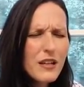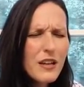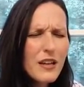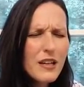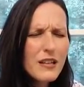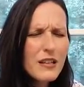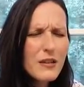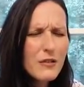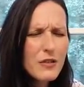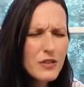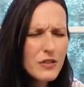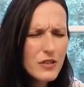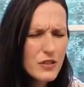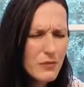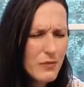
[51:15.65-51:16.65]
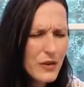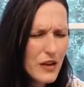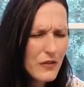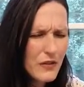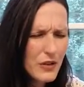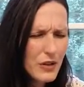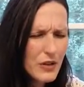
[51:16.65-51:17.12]
and this is
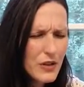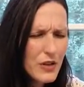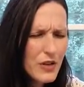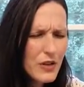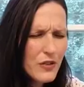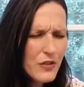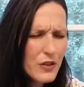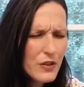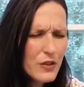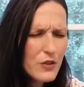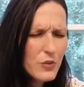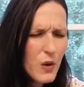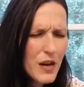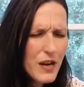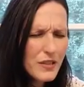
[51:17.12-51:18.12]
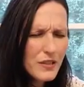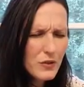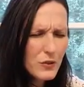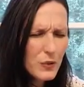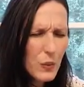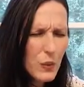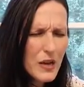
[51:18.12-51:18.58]
about the the new wine and
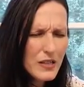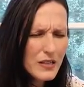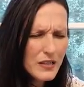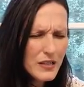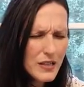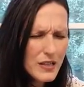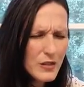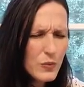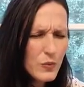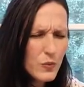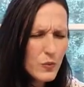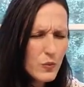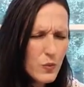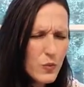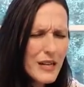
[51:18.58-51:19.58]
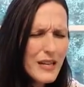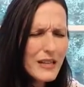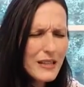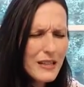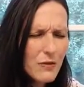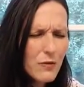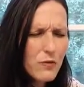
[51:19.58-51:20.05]
old wineskins.
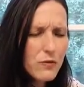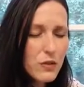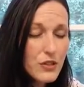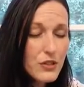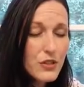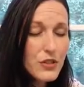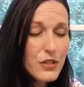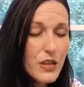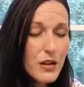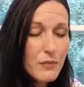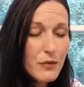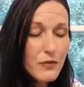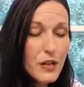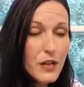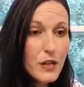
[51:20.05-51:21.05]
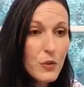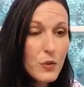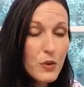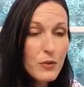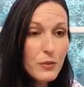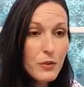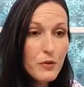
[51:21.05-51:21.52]
Read, listen to that prophetic
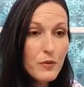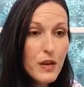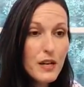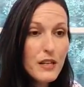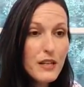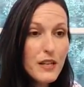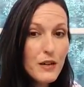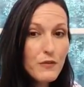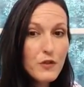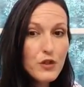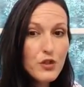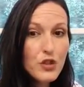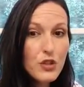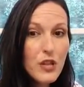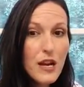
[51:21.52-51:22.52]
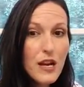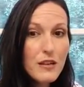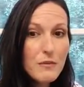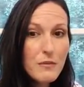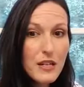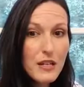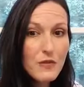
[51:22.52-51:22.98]
word. I'm going to write it out for July, and I
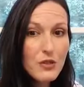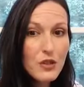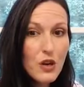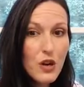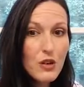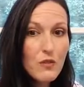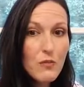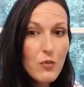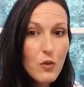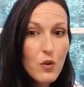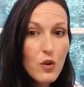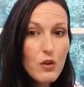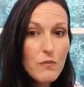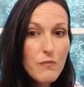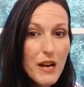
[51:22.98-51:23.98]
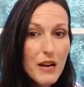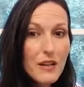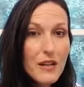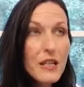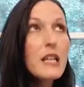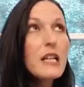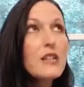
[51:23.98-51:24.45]
might even talk more about
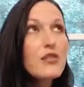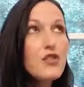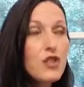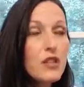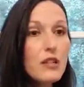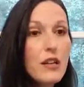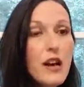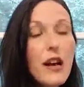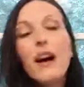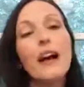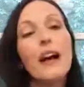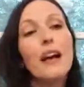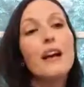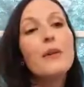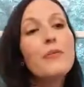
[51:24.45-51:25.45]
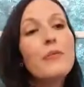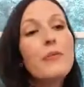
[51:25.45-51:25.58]
it in July.